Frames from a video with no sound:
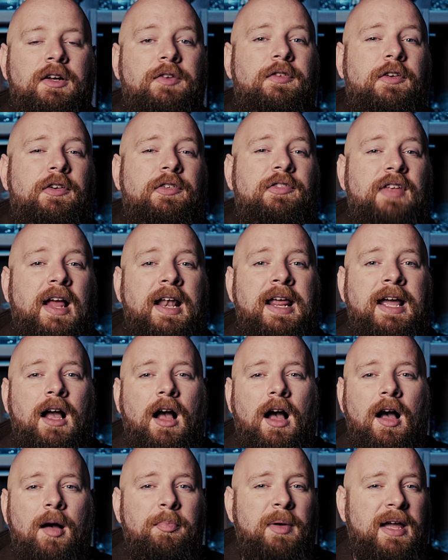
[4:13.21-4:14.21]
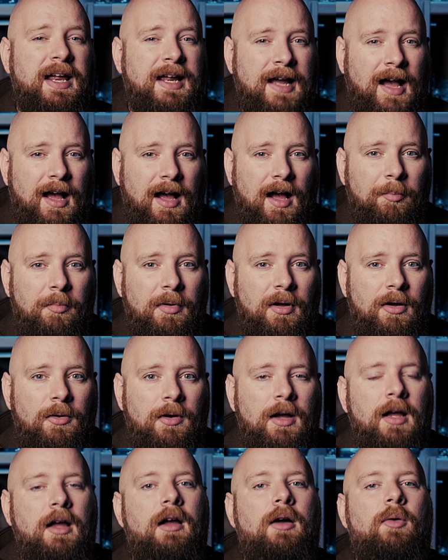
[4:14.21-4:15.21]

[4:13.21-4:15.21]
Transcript: for setting up a combo